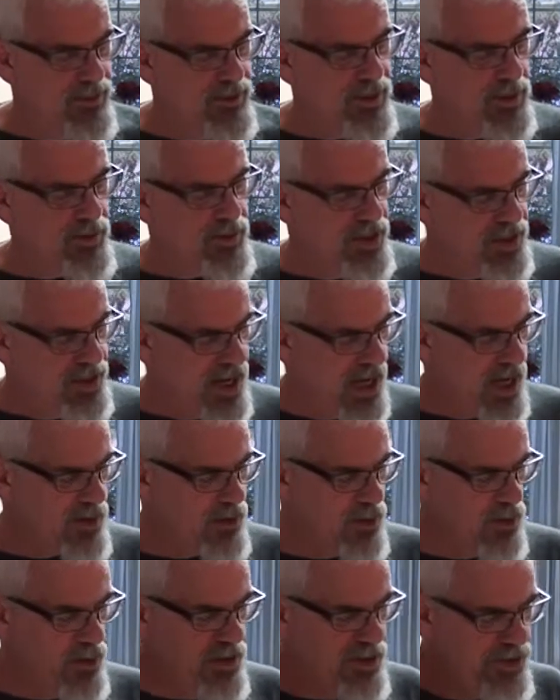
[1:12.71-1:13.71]
is I'm going to take
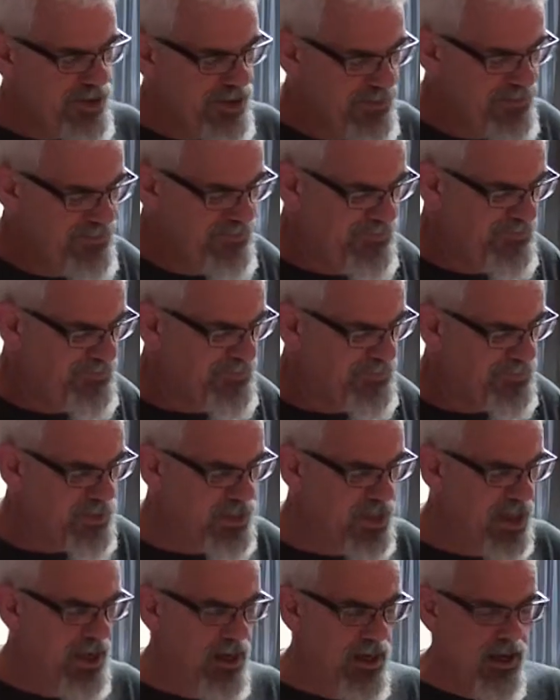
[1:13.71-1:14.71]
an orange
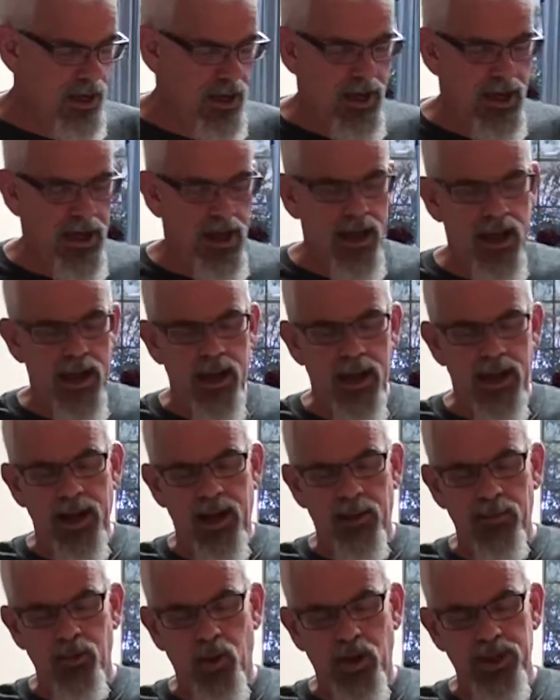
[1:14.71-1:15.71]
and
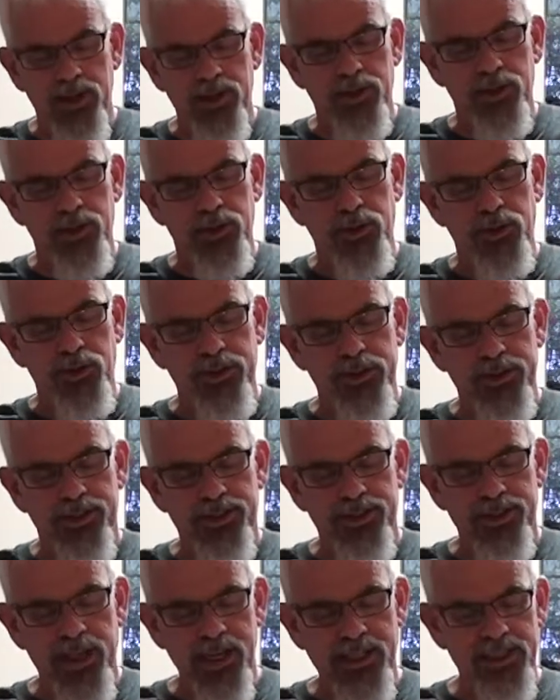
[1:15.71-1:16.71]
I'm going to
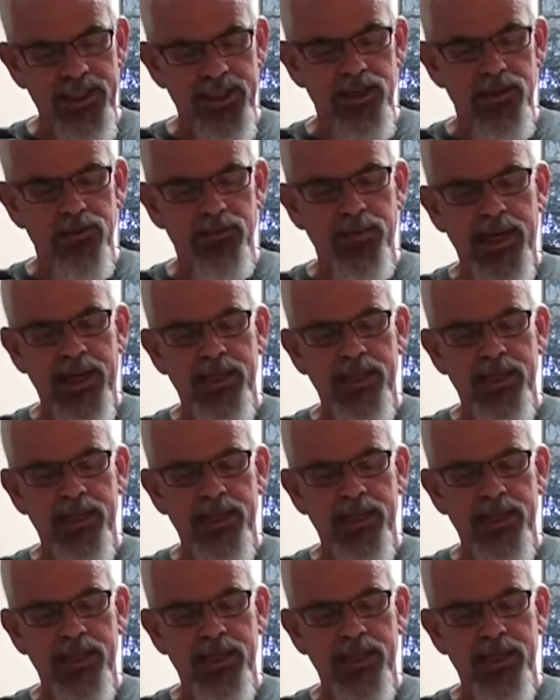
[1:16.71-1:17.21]
slice a little